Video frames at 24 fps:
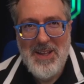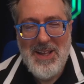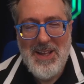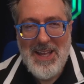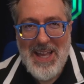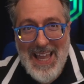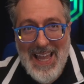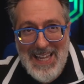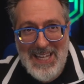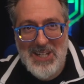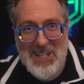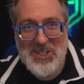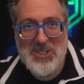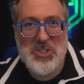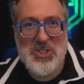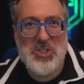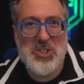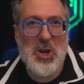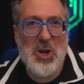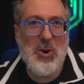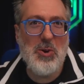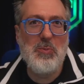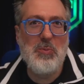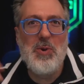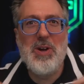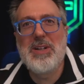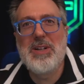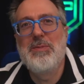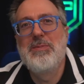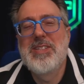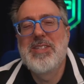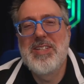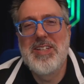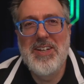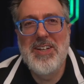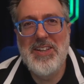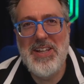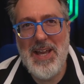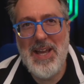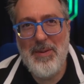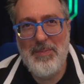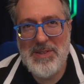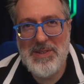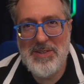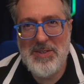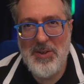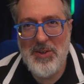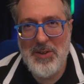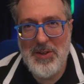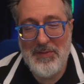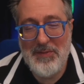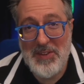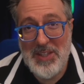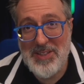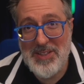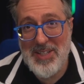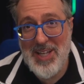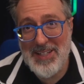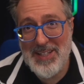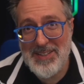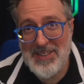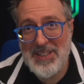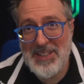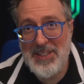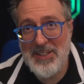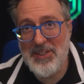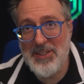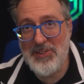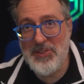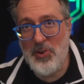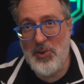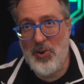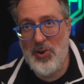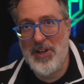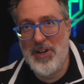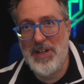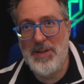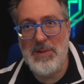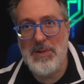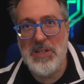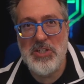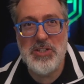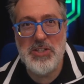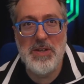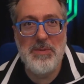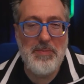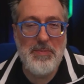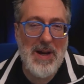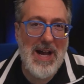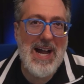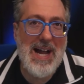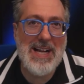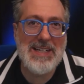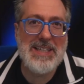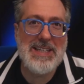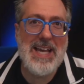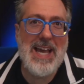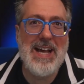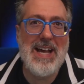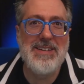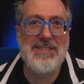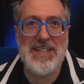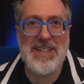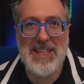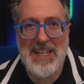Hey, it's Joe, and welcome to another episode of the Test Guild Automation Podcast.